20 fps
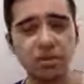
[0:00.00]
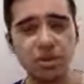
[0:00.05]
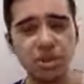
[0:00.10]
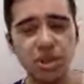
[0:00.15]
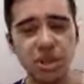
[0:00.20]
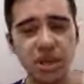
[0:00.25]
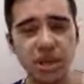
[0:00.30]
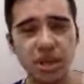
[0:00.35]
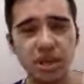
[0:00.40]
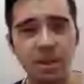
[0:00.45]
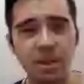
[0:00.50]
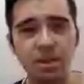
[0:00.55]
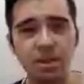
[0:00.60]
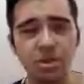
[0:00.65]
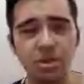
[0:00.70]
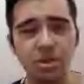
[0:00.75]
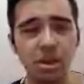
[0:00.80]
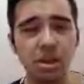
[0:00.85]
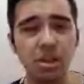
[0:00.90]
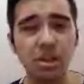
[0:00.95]
That
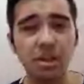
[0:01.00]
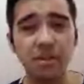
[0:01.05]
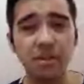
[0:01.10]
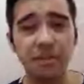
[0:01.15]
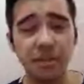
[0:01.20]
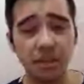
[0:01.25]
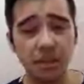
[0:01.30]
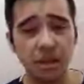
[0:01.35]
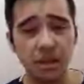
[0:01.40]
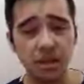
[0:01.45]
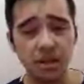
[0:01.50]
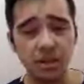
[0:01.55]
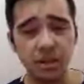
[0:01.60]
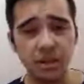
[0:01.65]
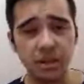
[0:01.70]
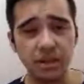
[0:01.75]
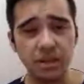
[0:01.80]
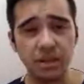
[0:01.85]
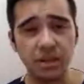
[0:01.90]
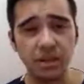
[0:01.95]
may actually
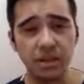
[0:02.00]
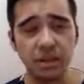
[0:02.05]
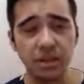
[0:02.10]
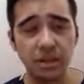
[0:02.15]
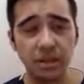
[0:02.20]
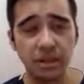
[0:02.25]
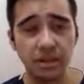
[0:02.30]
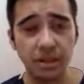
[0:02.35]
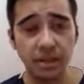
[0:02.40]
be thirst.